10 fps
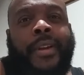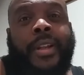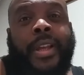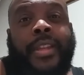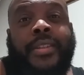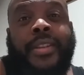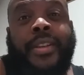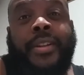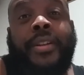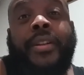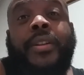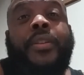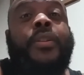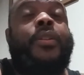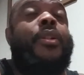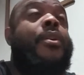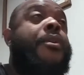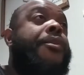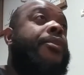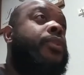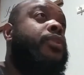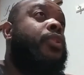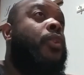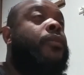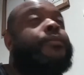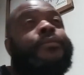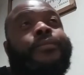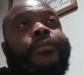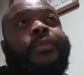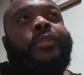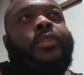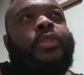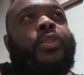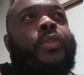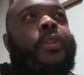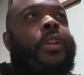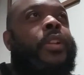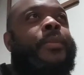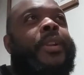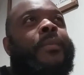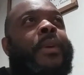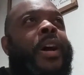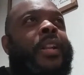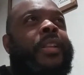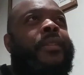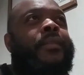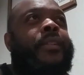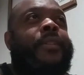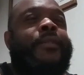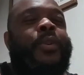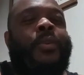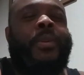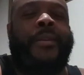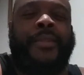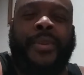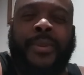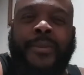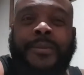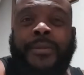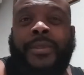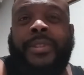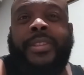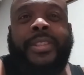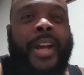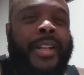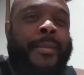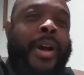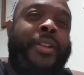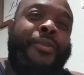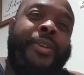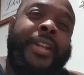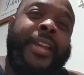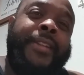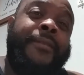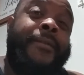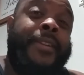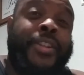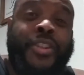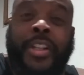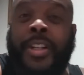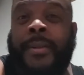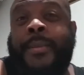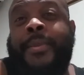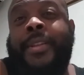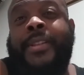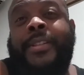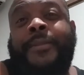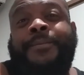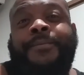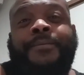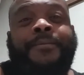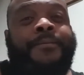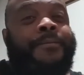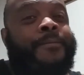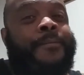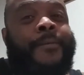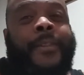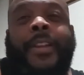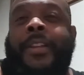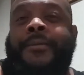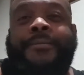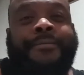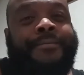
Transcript: other guests here so get up in the morning get to do what I have to do start the ball again, finish clean up the place, and